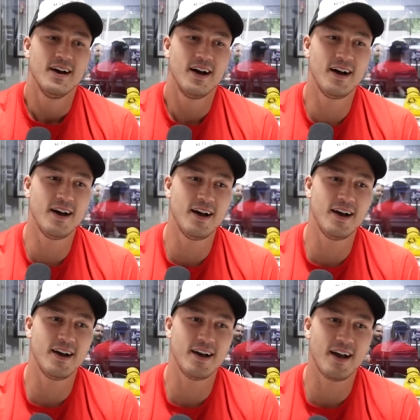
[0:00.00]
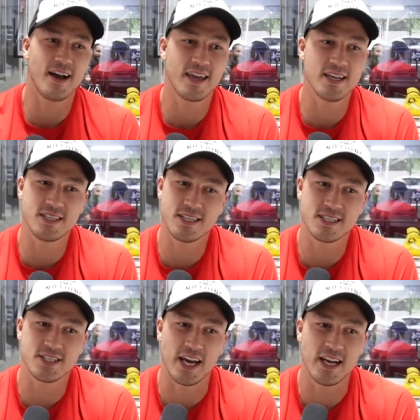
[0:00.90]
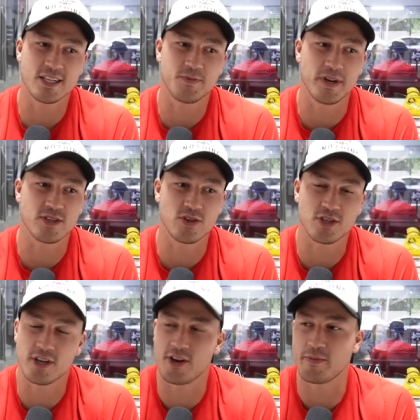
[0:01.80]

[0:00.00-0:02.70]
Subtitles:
I guess it is a challenge, but it's also an